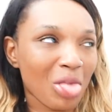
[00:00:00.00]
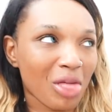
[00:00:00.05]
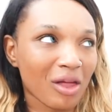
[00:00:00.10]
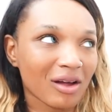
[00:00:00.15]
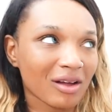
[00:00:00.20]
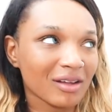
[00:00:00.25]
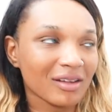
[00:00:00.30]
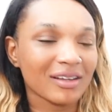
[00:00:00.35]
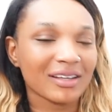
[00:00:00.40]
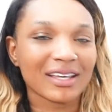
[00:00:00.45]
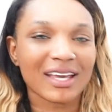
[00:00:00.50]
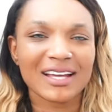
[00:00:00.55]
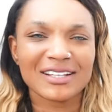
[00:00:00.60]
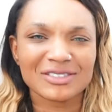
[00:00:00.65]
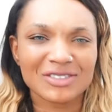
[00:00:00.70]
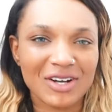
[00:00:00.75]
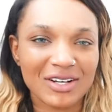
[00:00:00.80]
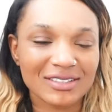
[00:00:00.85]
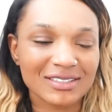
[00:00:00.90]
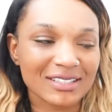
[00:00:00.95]
Look,
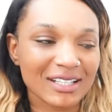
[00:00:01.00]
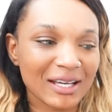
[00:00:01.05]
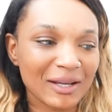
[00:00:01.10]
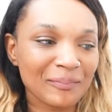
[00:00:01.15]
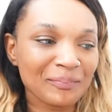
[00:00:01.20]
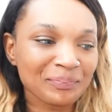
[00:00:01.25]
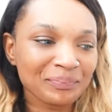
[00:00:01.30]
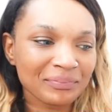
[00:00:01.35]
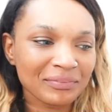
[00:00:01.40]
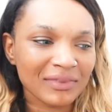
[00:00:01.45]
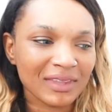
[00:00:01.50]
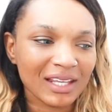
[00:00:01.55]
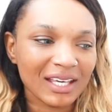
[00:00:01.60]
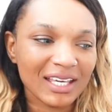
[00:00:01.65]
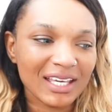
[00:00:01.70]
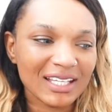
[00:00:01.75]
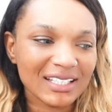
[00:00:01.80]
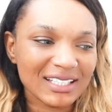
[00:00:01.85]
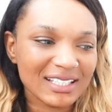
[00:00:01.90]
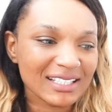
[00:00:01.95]
can't talk today.
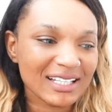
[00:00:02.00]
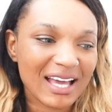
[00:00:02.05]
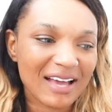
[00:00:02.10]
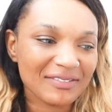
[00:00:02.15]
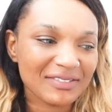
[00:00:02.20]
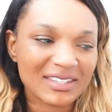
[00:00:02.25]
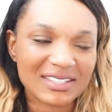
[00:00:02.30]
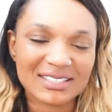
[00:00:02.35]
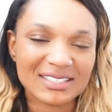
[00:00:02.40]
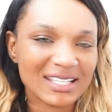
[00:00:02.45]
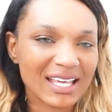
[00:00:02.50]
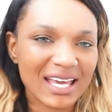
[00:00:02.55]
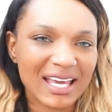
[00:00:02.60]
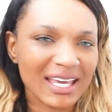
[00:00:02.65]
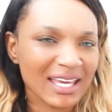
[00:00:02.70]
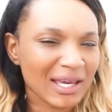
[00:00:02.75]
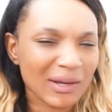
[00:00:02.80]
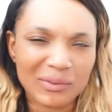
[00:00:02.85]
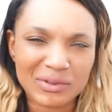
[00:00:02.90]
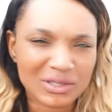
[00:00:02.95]
He didn't have to
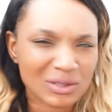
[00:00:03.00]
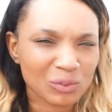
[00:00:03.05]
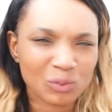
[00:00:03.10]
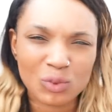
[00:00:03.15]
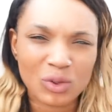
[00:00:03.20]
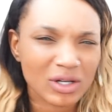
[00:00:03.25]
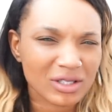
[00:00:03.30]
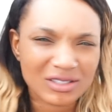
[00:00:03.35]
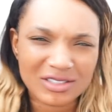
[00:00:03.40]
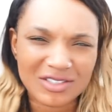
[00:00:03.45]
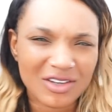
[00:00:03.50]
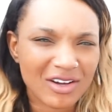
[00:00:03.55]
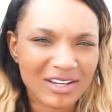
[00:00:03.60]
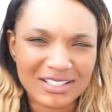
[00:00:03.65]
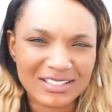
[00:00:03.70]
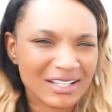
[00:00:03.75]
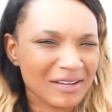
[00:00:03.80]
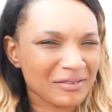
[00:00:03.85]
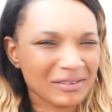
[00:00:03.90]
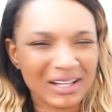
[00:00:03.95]
say it was the worst
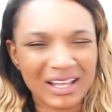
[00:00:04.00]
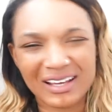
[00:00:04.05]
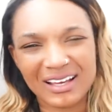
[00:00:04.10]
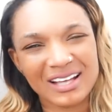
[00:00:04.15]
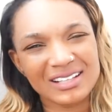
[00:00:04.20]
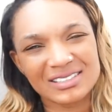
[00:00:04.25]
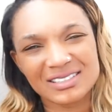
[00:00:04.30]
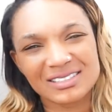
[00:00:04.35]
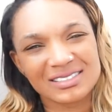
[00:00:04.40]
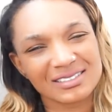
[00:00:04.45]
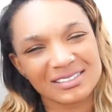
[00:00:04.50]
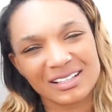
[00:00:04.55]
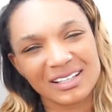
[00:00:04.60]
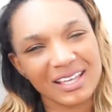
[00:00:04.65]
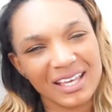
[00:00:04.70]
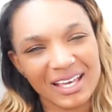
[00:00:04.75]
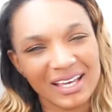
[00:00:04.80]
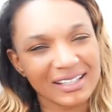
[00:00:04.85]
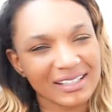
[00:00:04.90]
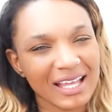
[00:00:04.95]
song he's ever. Like I just
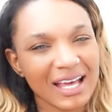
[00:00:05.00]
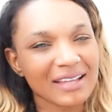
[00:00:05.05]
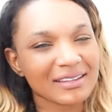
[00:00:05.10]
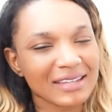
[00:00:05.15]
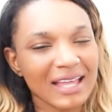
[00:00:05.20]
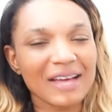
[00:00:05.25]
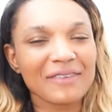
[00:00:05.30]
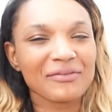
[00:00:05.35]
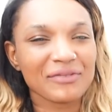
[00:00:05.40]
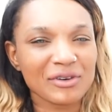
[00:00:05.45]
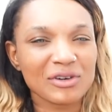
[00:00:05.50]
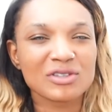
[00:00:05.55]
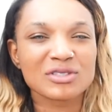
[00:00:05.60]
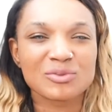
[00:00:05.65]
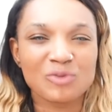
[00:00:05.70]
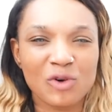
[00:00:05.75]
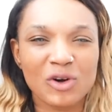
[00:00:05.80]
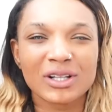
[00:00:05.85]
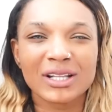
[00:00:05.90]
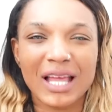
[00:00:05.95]
again that that
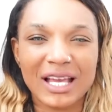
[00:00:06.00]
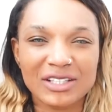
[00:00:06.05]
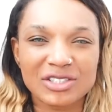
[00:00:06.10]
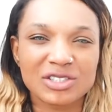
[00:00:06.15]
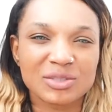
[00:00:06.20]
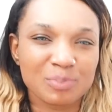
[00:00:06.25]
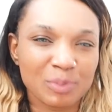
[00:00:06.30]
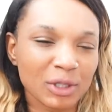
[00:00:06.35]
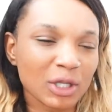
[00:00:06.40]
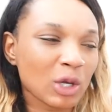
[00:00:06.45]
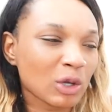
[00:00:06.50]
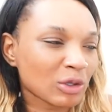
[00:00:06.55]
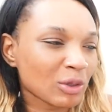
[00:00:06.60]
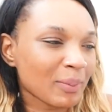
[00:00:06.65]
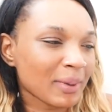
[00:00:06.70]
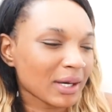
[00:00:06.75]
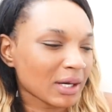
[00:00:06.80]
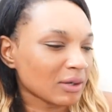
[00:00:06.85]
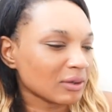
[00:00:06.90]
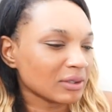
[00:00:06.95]
feels more like just below
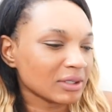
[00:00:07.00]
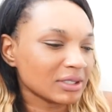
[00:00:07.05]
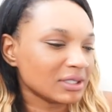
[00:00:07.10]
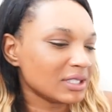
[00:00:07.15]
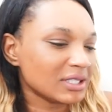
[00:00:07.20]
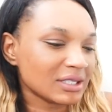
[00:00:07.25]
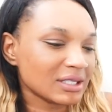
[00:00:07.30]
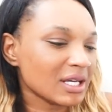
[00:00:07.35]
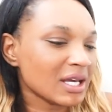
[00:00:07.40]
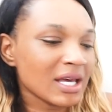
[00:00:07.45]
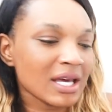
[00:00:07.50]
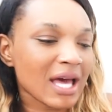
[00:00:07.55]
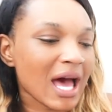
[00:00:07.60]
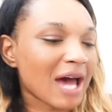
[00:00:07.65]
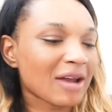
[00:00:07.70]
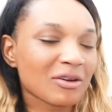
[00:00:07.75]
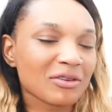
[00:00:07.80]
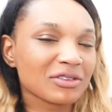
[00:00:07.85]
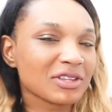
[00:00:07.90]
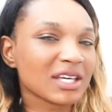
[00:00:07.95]
the belt. It didn't.
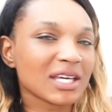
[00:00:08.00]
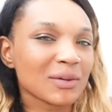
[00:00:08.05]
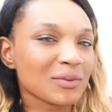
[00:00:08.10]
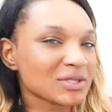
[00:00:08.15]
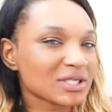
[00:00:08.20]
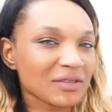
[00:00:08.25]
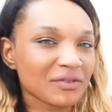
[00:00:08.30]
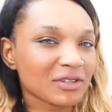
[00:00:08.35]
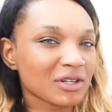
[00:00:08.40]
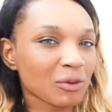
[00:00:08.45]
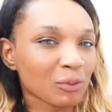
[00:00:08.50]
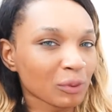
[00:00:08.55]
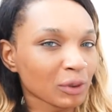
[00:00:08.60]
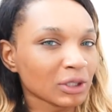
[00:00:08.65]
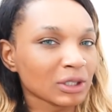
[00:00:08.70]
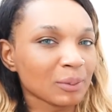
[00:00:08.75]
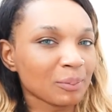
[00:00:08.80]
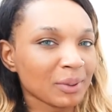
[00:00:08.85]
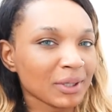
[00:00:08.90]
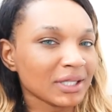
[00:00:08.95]
I don't think it was even a
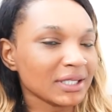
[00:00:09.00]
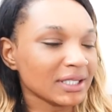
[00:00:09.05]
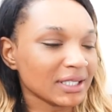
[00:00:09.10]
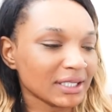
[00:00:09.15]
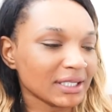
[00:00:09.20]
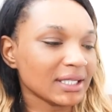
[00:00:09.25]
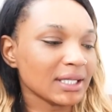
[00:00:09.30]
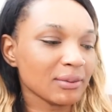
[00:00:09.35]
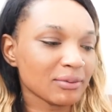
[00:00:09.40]
real opinion.